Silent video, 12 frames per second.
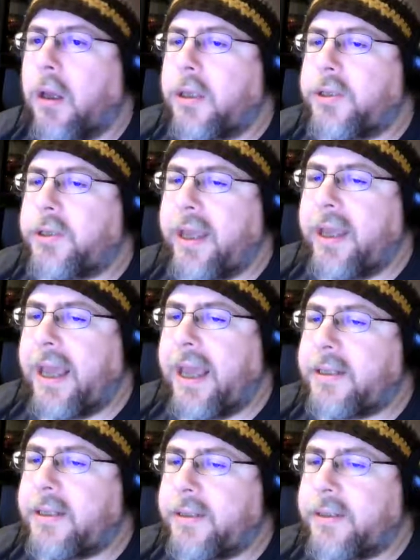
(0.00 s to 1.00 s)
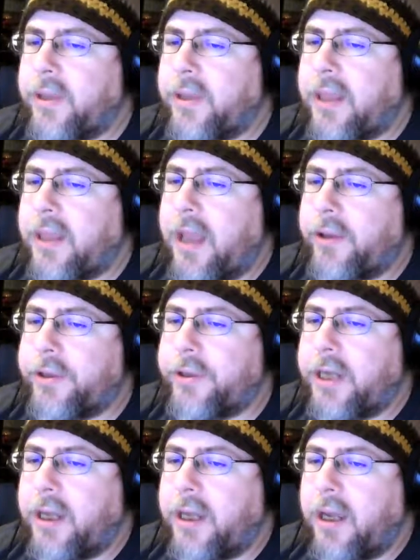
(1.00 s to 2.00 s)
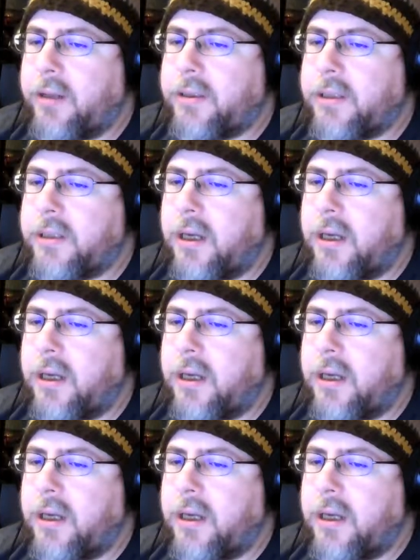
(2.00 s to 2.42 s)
So I guess with that, you can check out